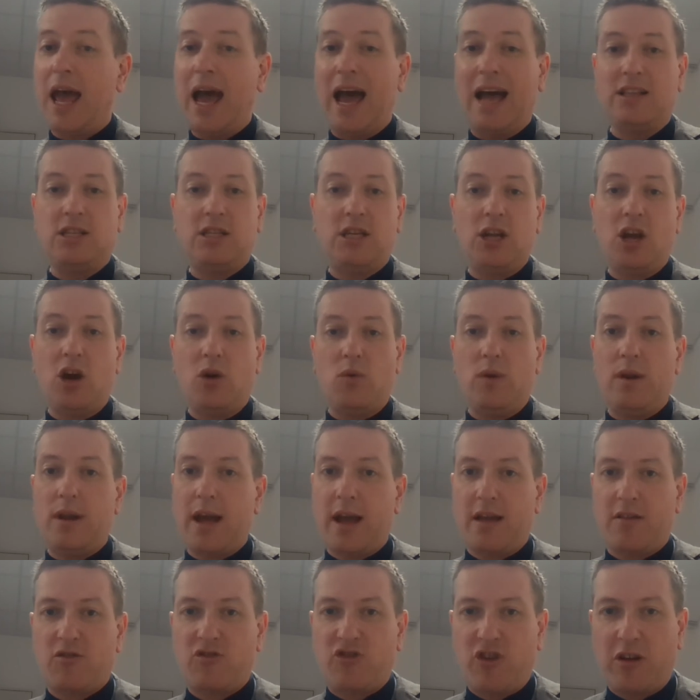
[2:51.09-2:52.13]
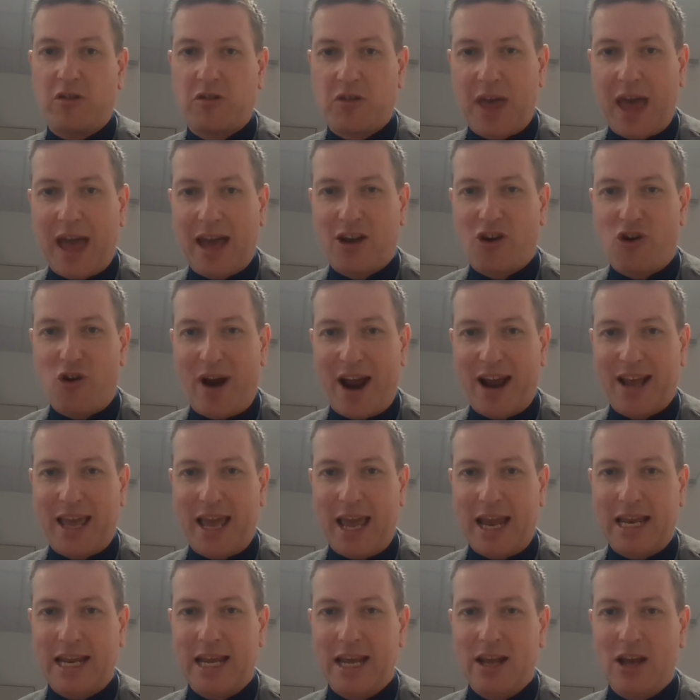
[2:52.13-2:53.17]
And you know, let's just get
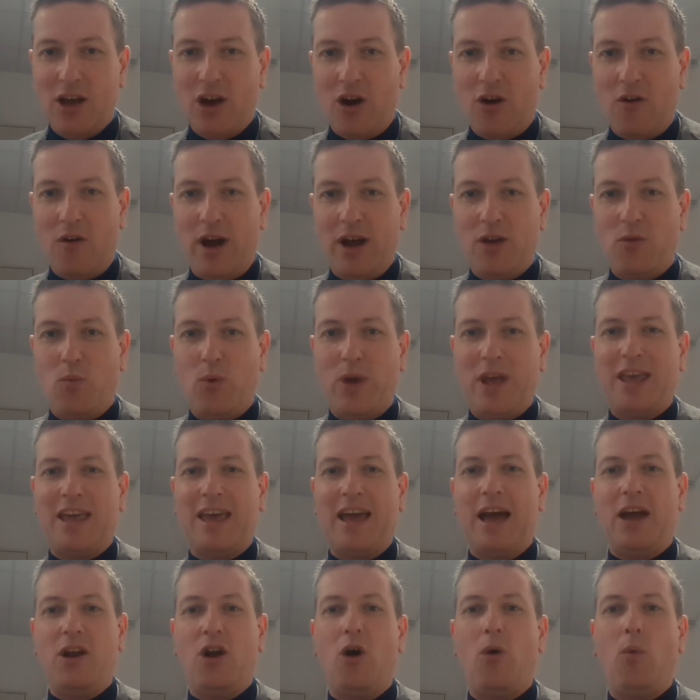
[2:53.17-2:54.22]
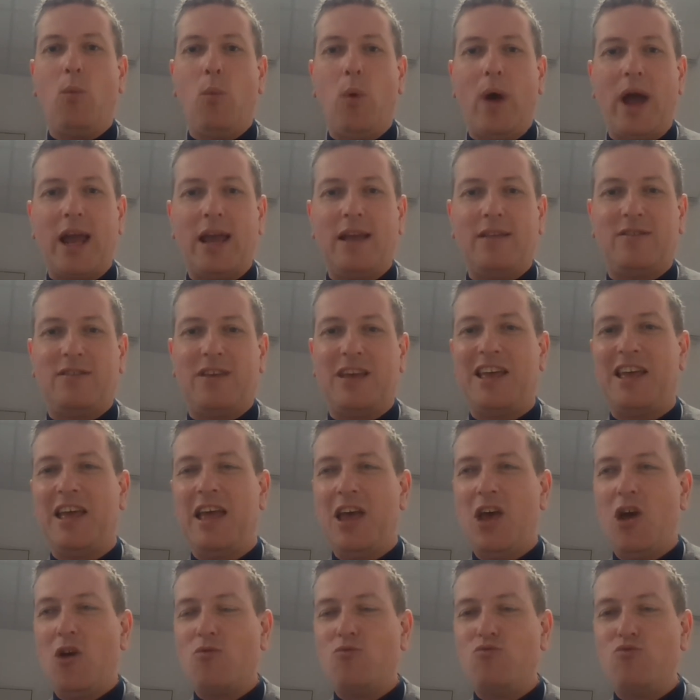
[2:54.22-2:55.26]
cracking. All right, we cannot wait to
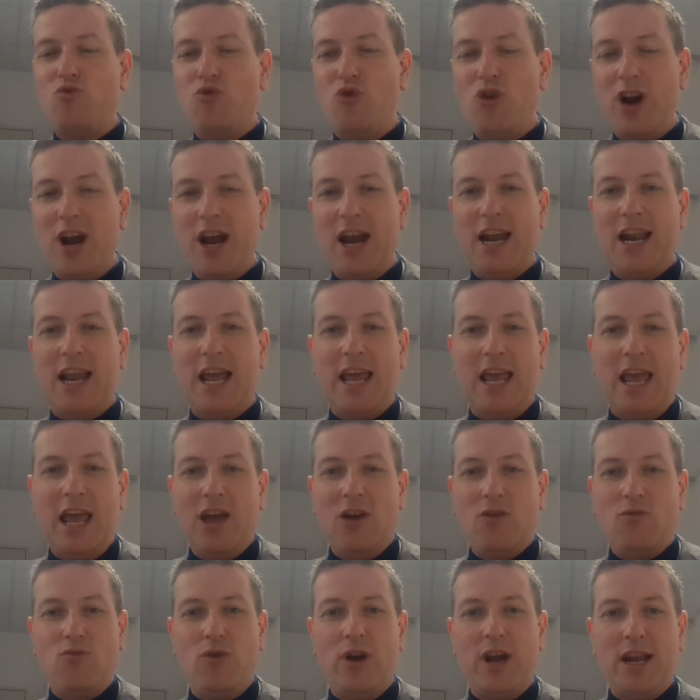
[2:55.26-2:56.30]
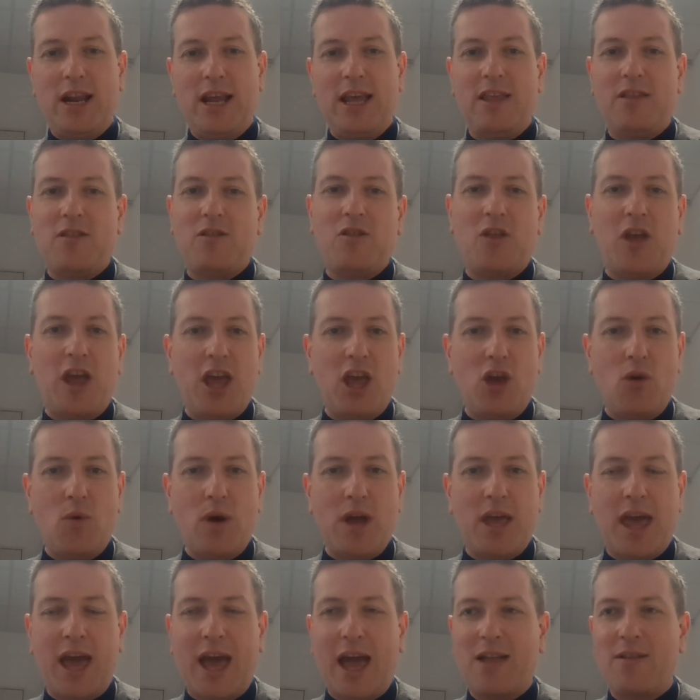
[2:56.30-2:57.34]
really, really see you
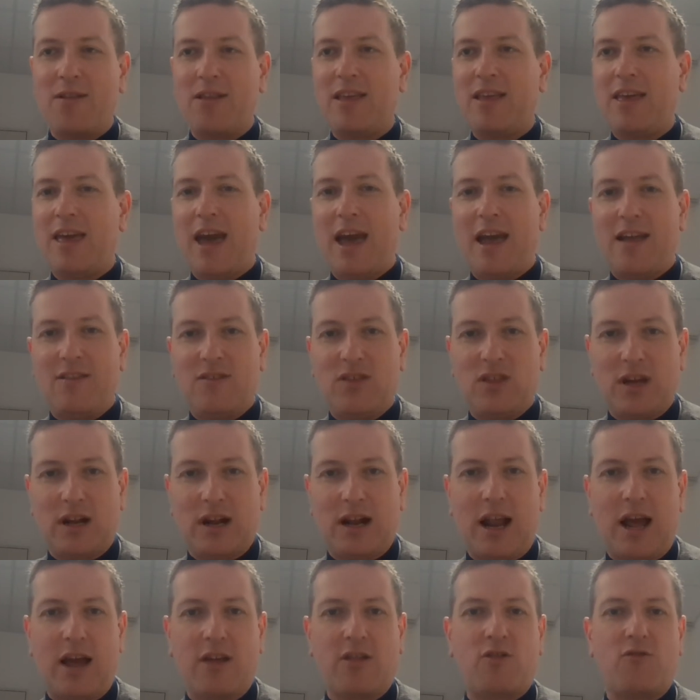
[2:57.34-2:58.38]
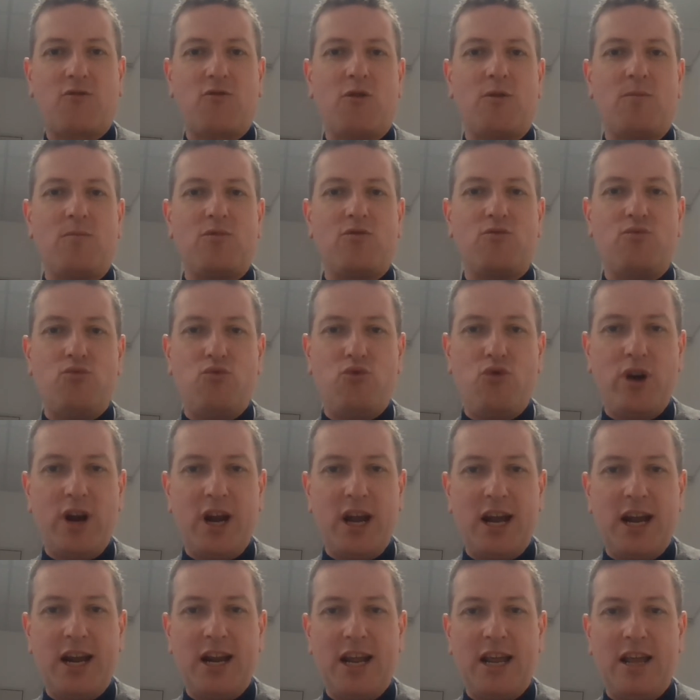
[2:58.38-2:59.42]
again, get into the classrooms,
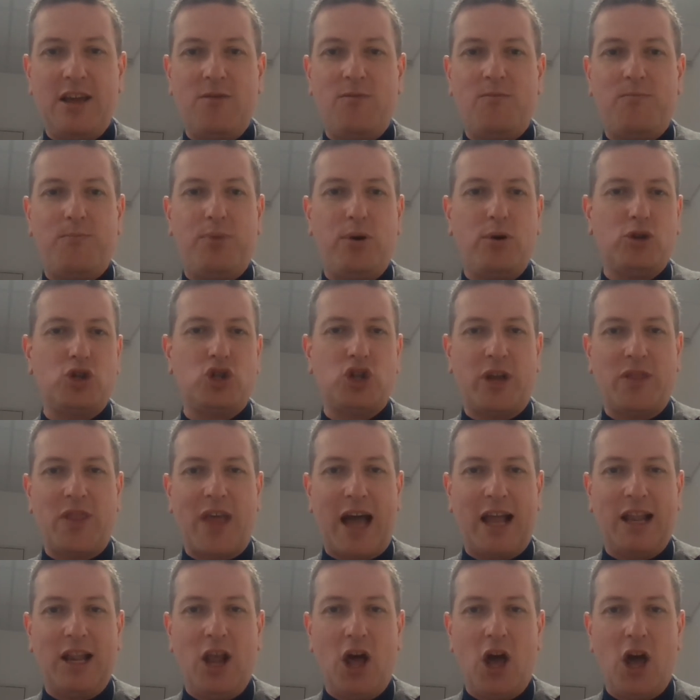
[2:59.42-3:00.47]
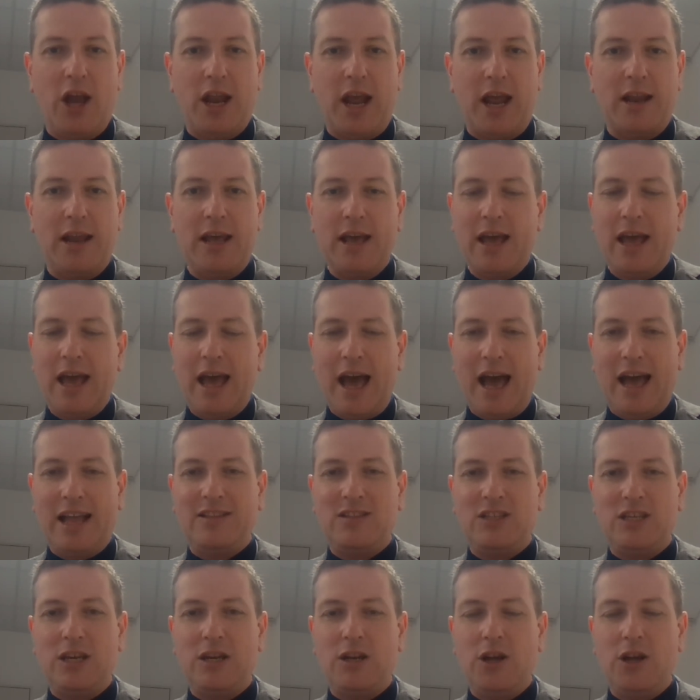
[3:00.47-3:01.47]
really push on that learning. And you